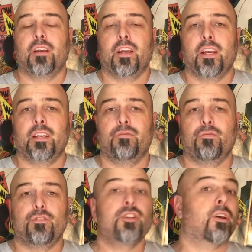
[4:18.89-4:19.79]
And
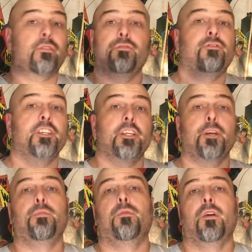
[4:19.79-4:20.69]
so, for
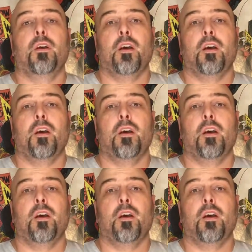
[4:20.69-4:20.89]
example,